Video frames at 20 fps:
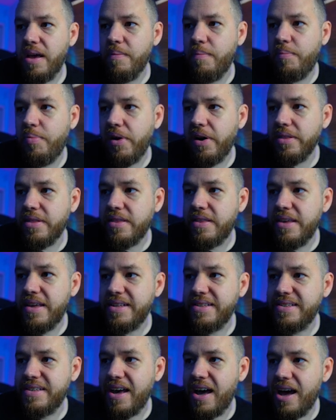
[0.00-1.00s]
But
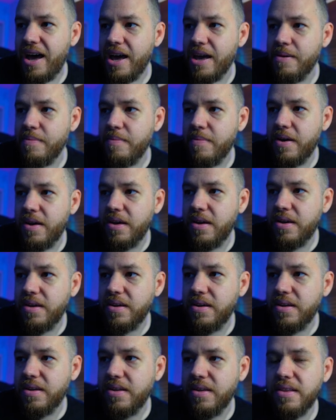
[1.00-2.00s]
this time
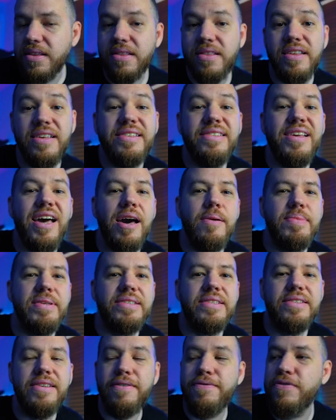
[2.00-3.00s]
is
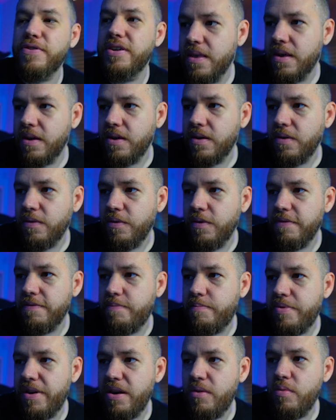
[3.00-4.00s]
different. We've
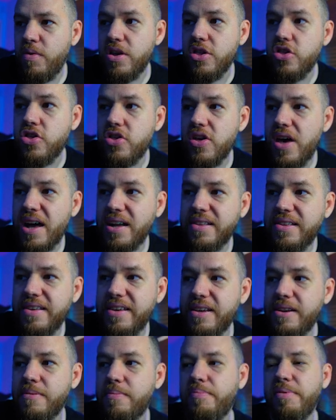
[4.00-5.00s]
been
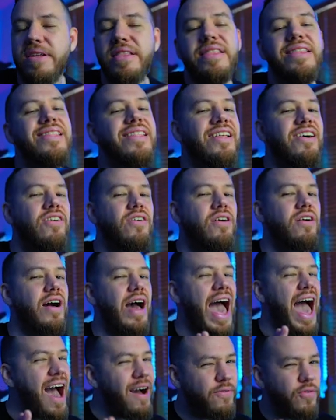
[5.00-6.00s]
rejected, but
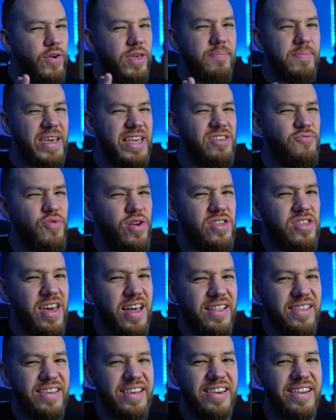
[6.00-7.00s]
have we been
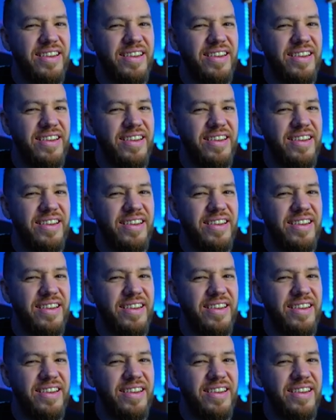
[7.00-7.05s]
rejected?